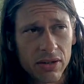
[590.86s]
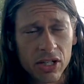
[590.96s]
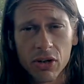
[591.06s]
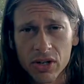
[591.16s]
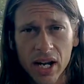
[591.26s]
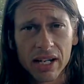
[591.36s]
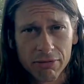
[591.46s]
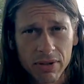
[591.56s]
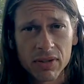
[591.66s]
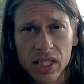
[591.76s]
you know, they're not like
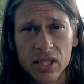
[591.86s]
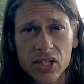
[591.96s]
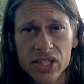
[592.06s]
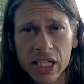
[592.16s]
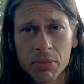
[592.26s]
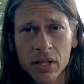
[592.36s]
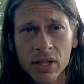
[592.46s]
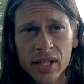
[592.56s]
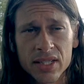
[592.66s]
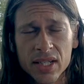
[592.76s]
15 years deep into
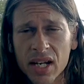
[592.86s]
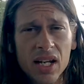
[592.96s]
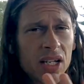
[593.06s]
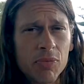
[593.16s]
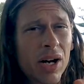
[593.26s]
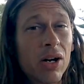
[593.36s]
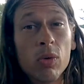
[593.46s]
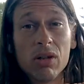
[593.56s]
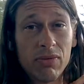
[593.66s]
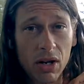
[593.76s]
this, you probably
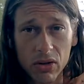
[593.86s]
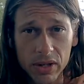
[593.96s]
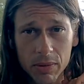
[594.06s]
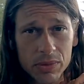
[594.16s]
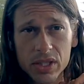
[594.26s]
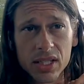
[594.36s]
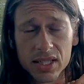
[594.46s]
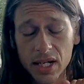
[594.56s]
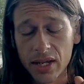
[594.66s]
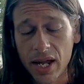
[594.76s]
don't want to follow them. I'm just going
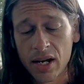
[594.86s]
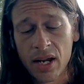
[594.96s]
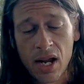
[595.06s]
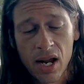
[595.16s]
to say that.